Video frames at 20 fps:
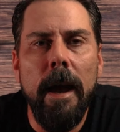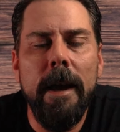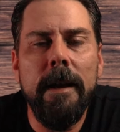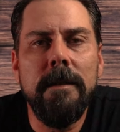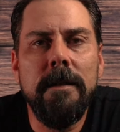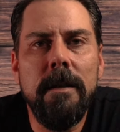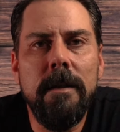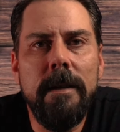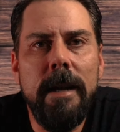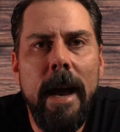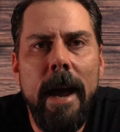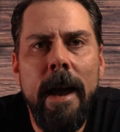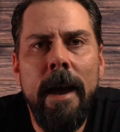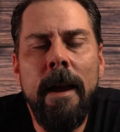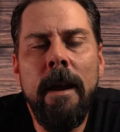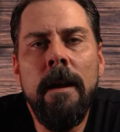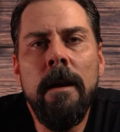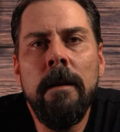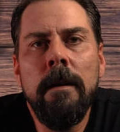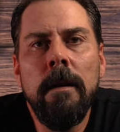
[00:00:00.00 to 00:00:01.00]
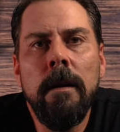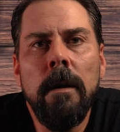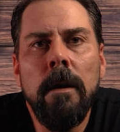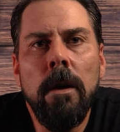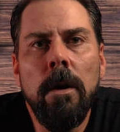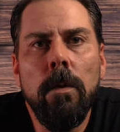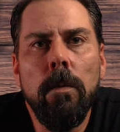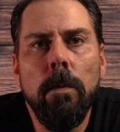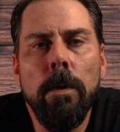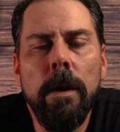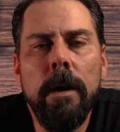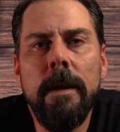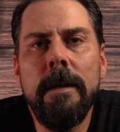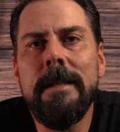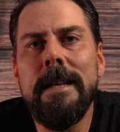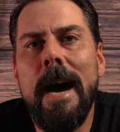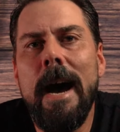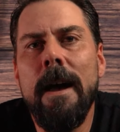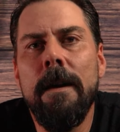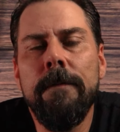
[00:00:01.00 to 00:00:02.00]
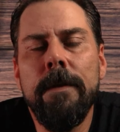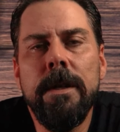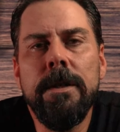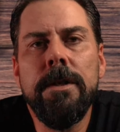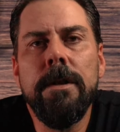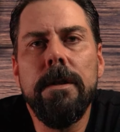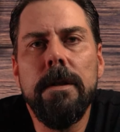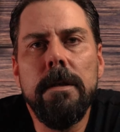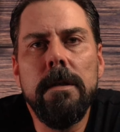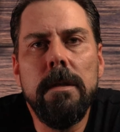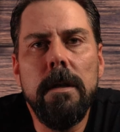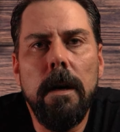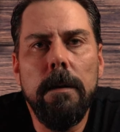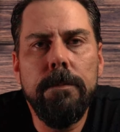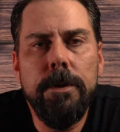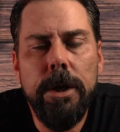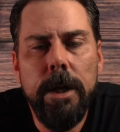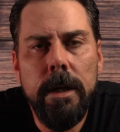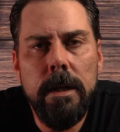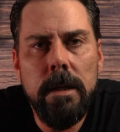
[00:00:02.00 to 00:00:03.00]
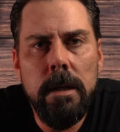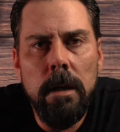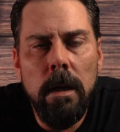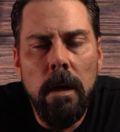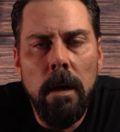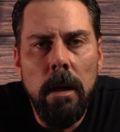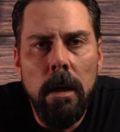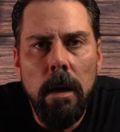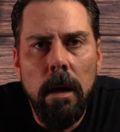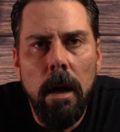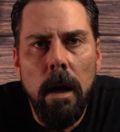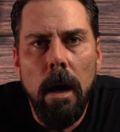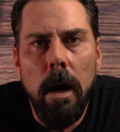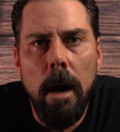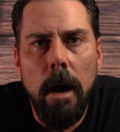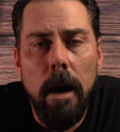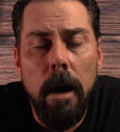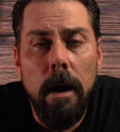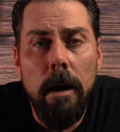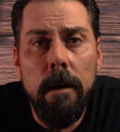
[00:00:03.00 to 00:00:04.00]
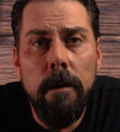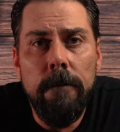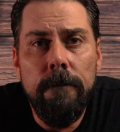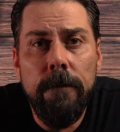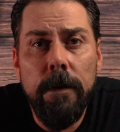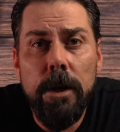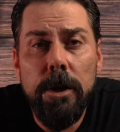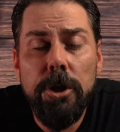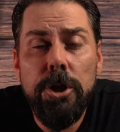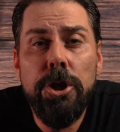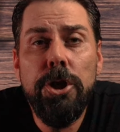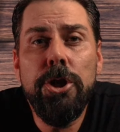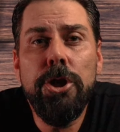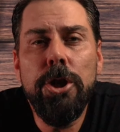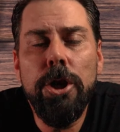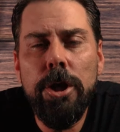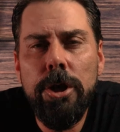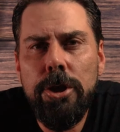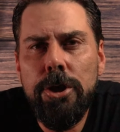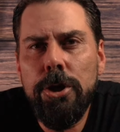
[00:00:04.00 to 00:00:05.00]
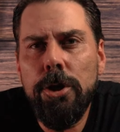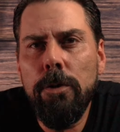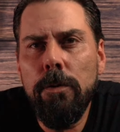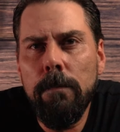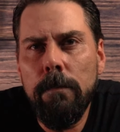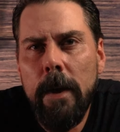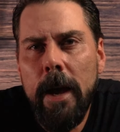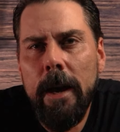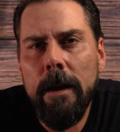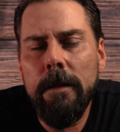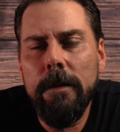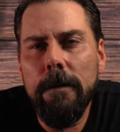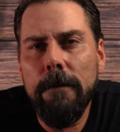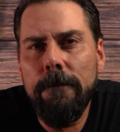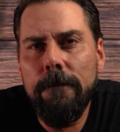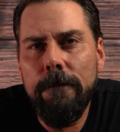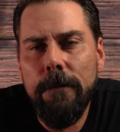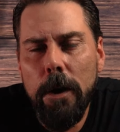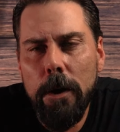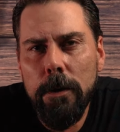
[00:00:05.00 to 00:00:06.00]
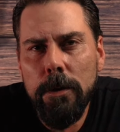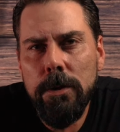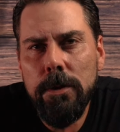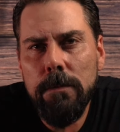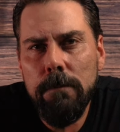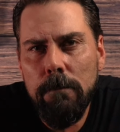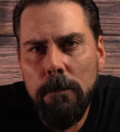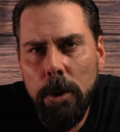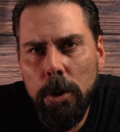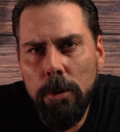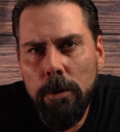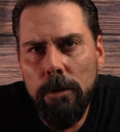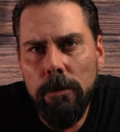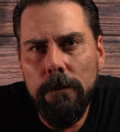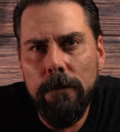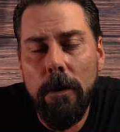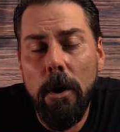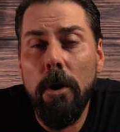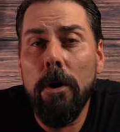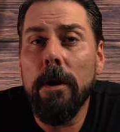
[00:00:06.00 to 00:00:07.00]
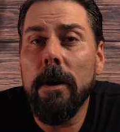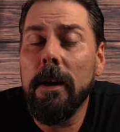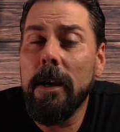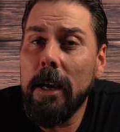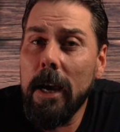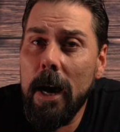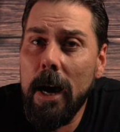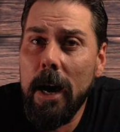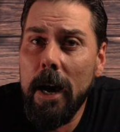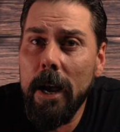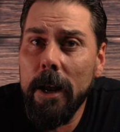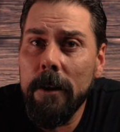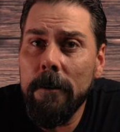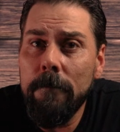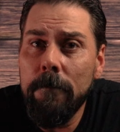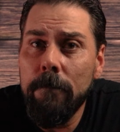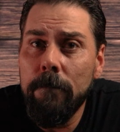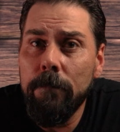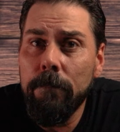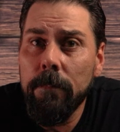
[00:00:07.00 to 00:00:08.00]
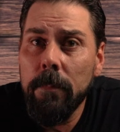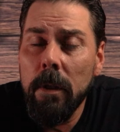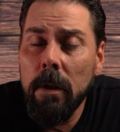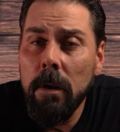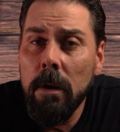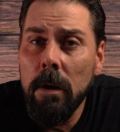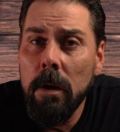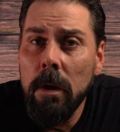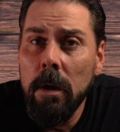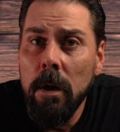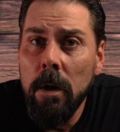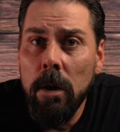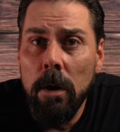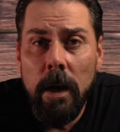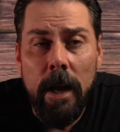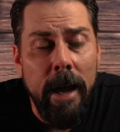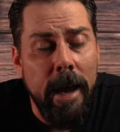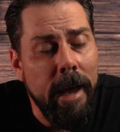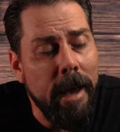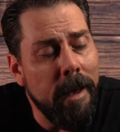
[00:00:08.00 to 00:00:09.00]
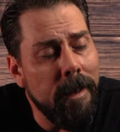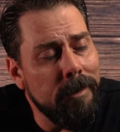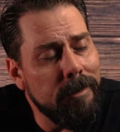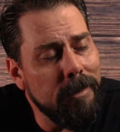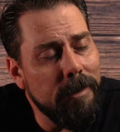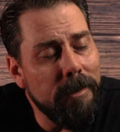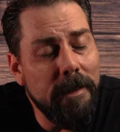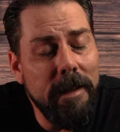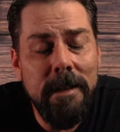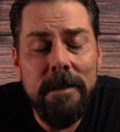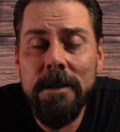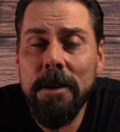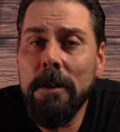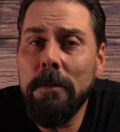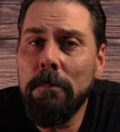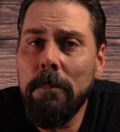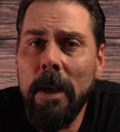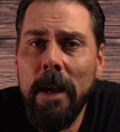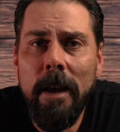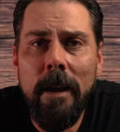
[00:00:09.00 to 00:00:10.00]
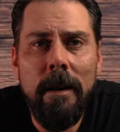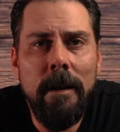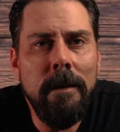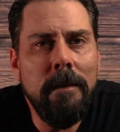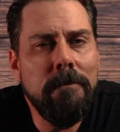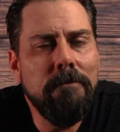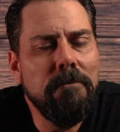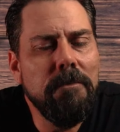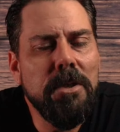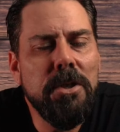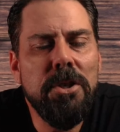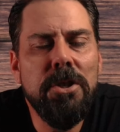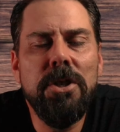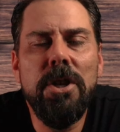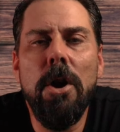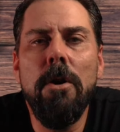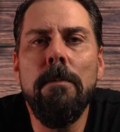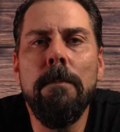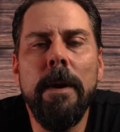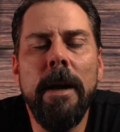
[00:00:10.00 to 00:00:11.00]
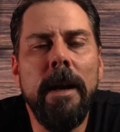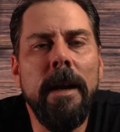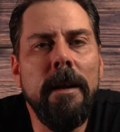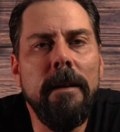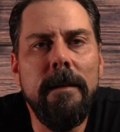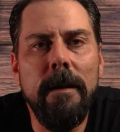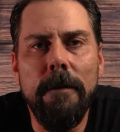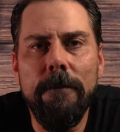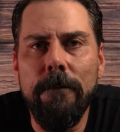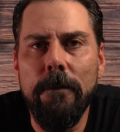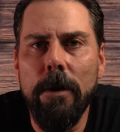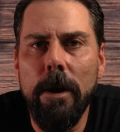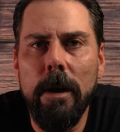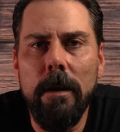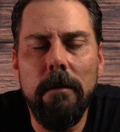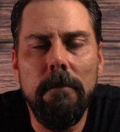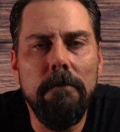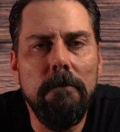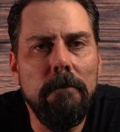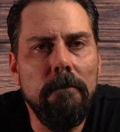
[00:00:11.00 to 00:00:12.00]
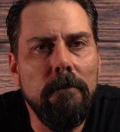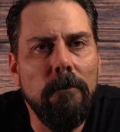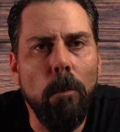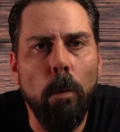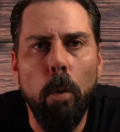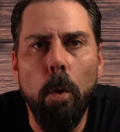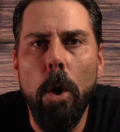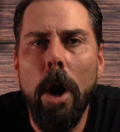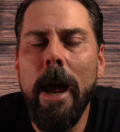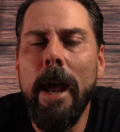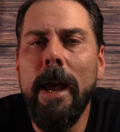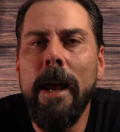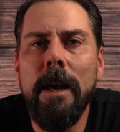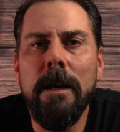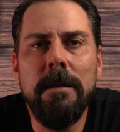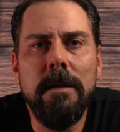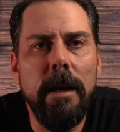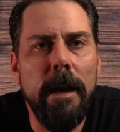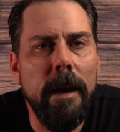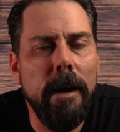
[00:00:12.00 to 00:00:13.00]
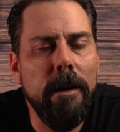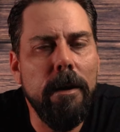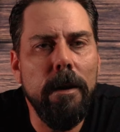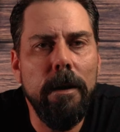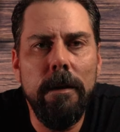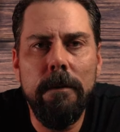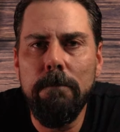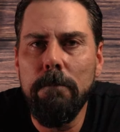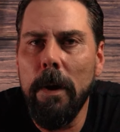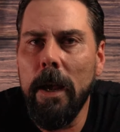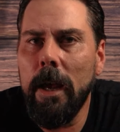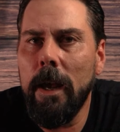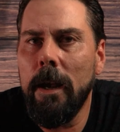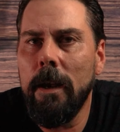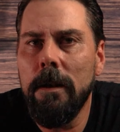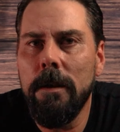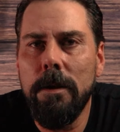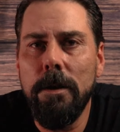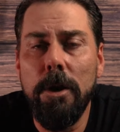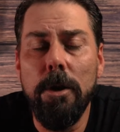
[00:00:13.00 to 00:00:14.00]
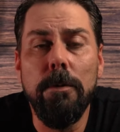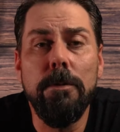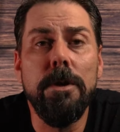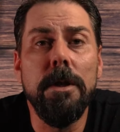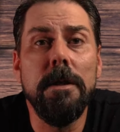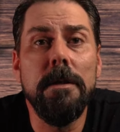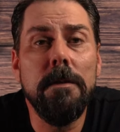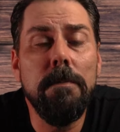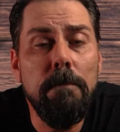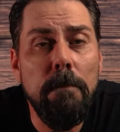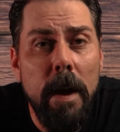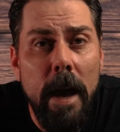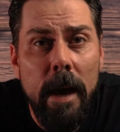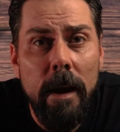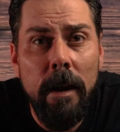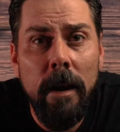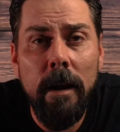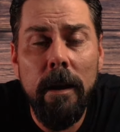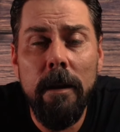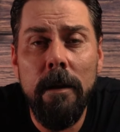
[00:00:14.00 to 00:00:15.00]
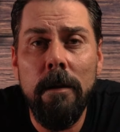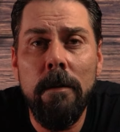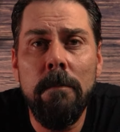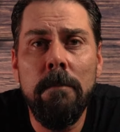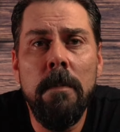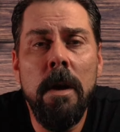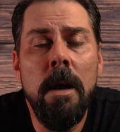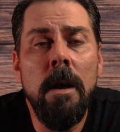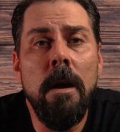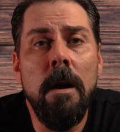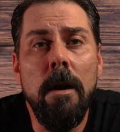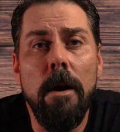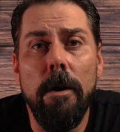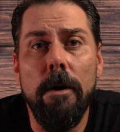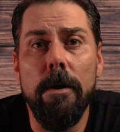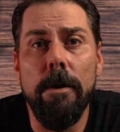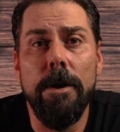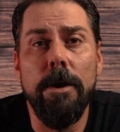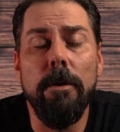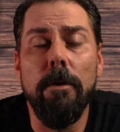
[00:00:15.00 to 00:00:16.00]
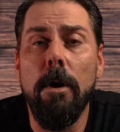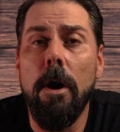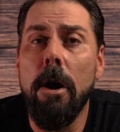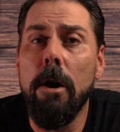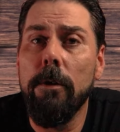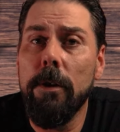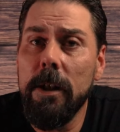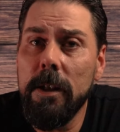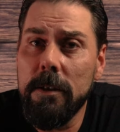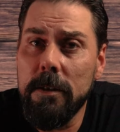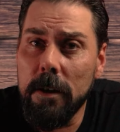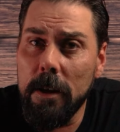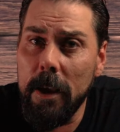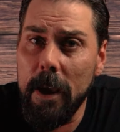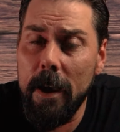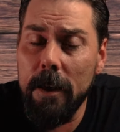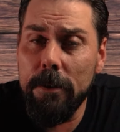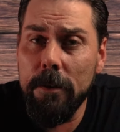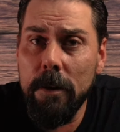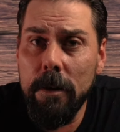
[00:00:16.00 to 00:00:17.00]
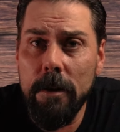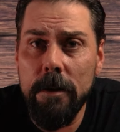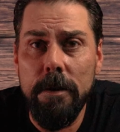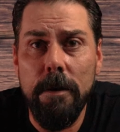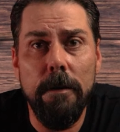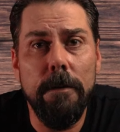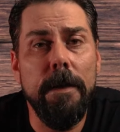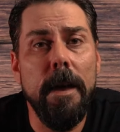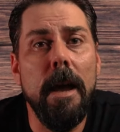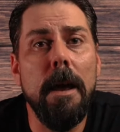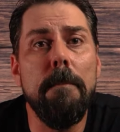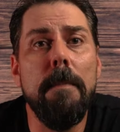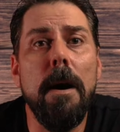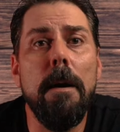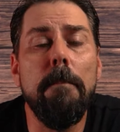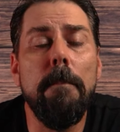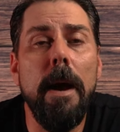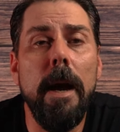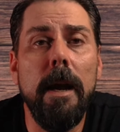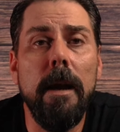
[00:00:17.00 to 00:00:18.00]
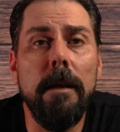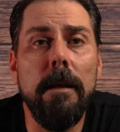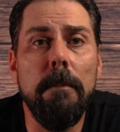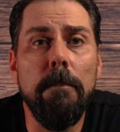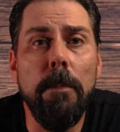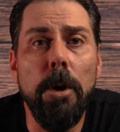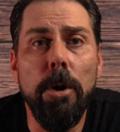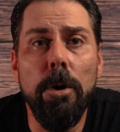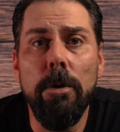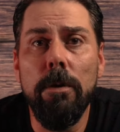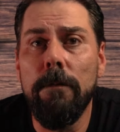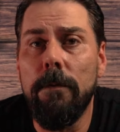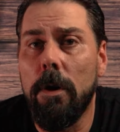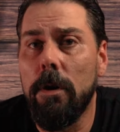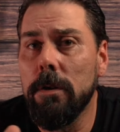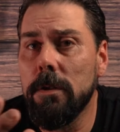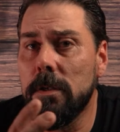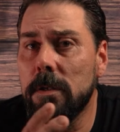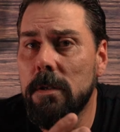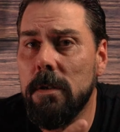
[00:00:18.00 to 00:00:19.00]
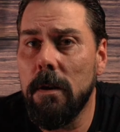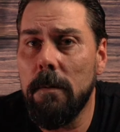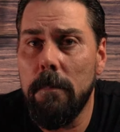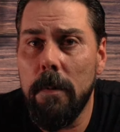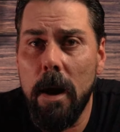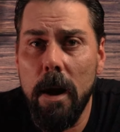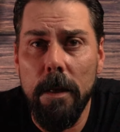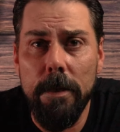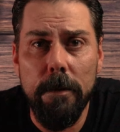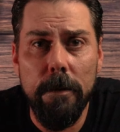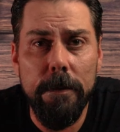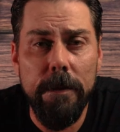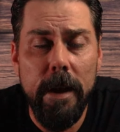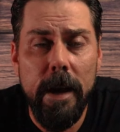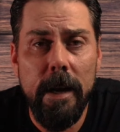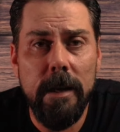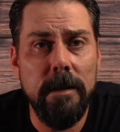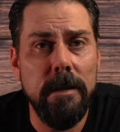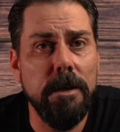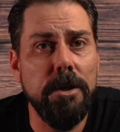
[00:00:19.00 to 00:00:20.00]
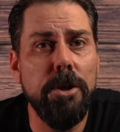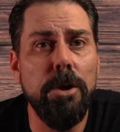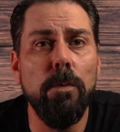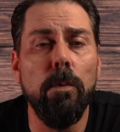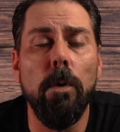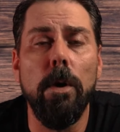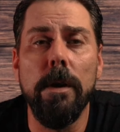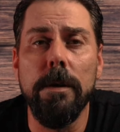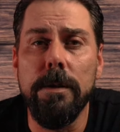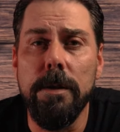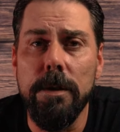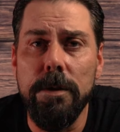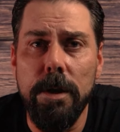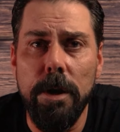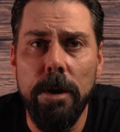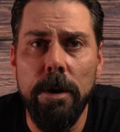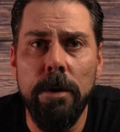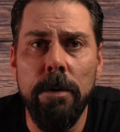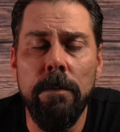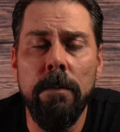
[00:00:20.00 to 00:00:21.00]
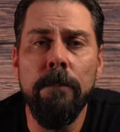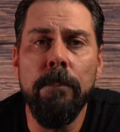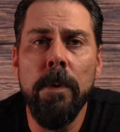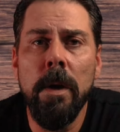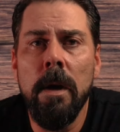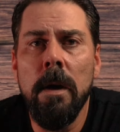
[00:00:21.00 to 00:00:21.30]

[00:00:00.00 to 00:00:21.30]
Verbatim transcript: And today, we're going to dive into the subject of should you make the first move on a guy? And this could mean so many different ways. It could mean you just met him, or you're already together and you're thinking about making the move on some other things that you want to do.